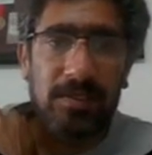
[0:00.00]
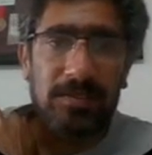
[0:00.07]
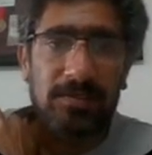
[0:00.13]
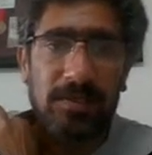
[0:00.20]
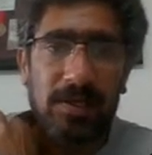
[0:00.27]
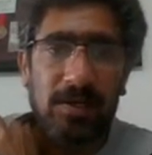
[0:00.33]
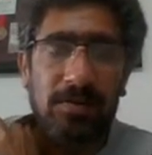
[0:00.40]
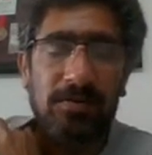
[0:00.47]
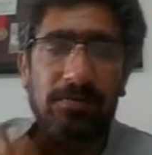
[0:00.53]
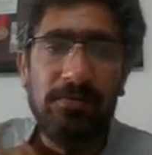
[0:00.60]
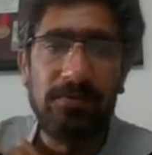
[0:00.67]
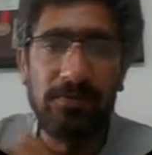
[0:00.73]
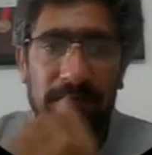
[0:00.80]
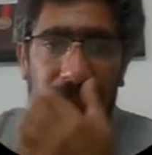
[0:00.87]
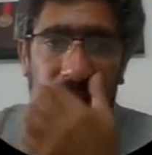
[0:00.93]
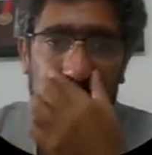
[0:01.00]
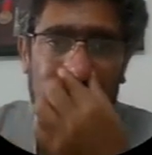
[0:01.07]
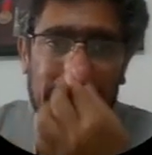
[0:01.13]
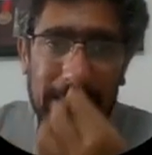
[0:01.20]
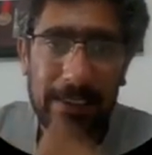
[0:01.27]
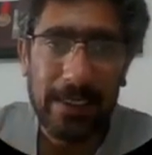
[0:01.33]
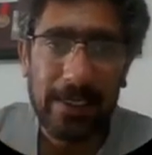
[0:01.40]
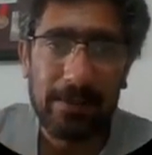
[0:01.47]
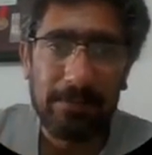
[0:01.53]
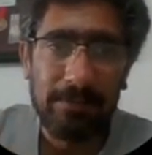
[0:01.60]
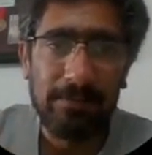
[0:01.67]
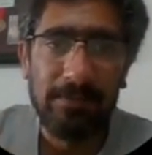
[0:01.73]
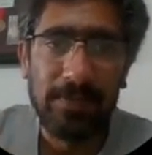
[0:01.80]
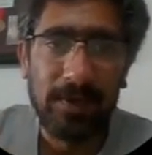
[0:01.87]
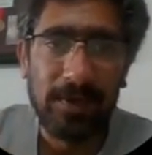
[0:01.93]
So now we see that
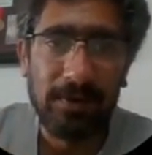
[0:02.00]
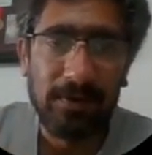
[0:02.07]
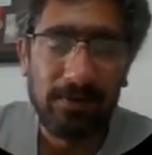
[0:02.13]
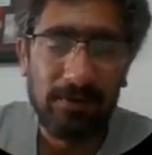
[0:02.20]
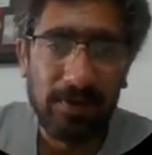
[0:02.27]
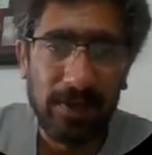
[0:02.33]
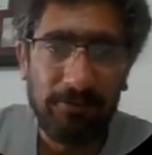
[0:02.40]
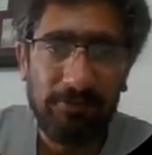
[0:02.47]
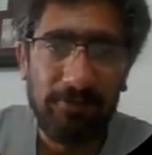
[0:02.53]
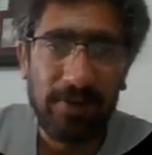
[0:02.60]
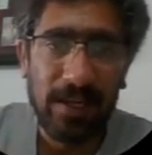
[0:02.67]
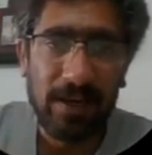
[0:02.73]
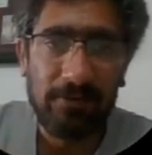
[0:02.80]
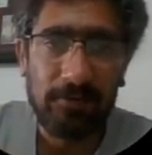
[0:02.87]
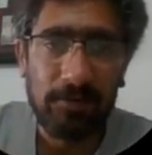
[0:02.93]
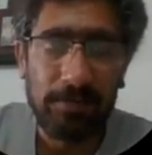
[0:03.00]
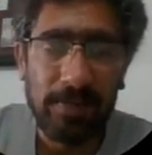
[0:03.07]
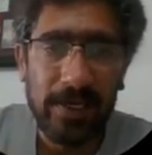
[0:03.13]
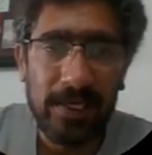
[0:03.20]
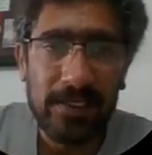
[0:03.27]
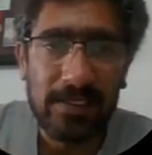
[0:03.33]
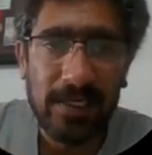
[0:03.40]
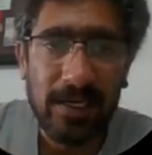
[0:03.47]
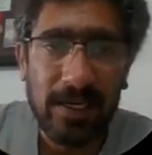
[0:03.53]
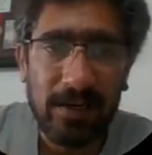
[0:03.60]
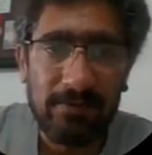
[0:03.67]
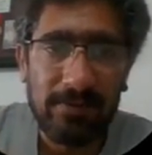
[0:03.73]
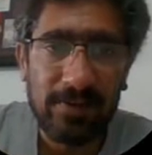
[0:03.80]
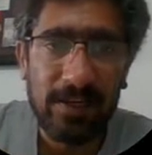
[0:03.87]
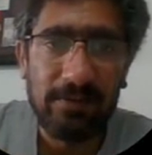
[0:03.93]
if we have to place an
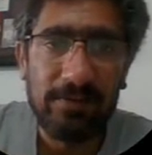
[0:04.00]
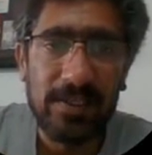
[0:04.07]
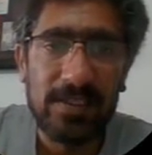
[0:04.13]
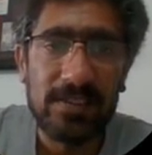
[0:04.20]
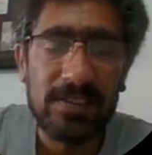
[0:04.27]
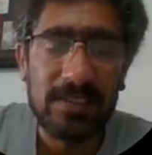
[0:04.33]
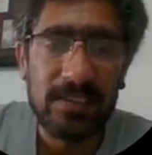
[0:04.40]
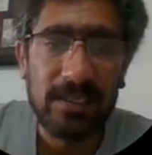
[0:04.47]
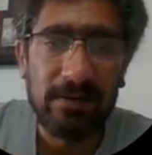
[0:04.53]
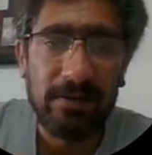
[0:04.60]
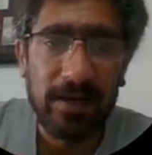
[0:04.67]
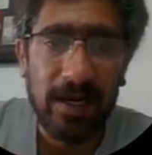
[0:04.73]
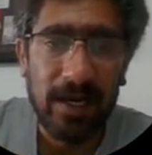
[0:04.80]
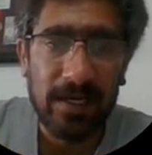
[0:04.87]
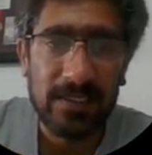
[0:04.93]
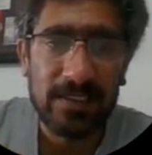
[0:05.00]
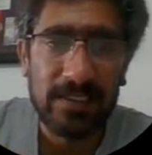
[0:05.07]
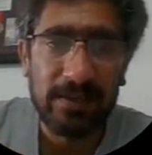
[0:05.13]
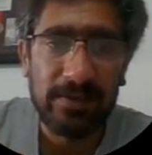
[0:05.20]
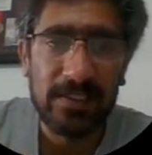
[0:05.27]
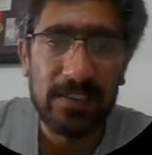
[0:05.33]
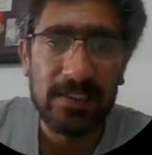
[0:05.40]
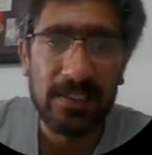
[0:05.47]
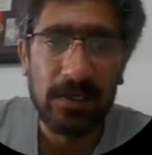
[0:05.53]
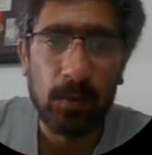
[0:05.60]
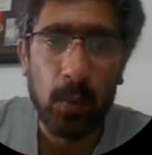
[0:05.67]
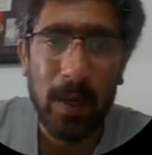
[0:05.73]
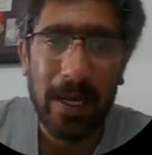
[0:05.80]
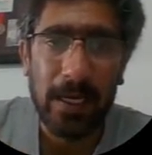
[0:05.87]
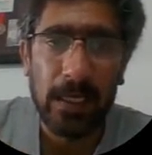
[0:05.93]
R5 in
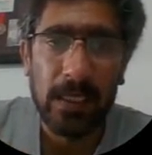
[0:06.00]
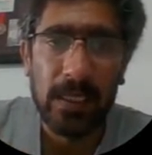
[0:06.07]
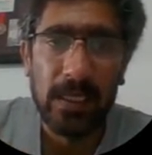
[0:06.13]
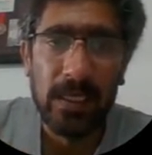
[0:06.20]
R7C1,